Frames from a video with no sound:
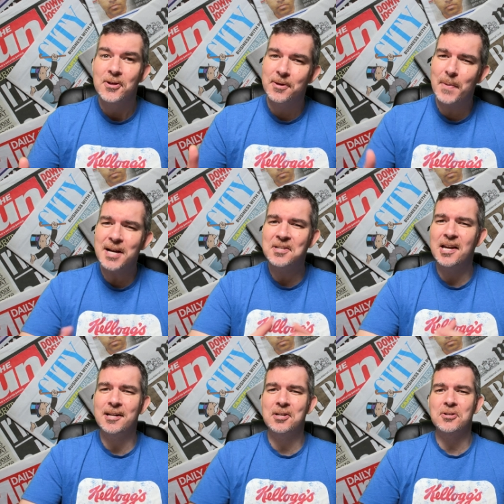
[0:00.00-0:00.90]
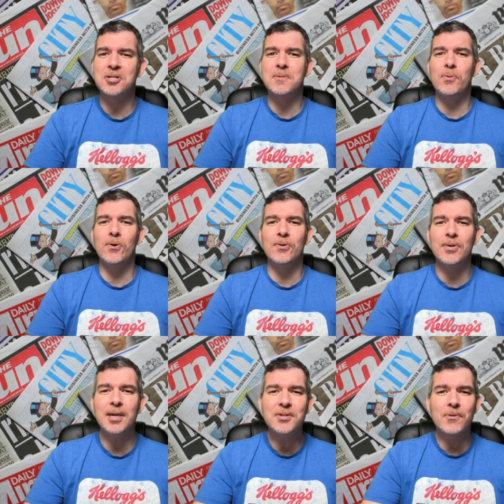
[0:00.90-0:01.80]
The bank's technical support
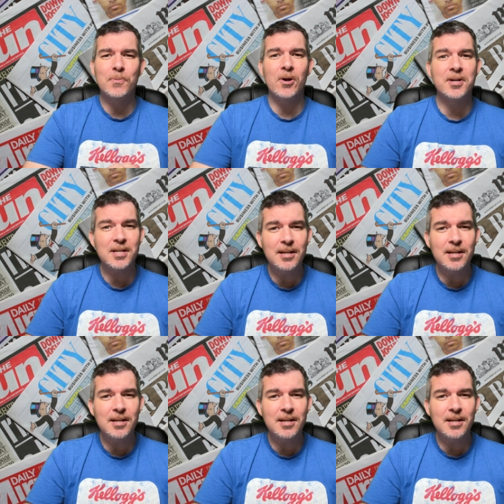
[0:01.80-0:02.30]
has replied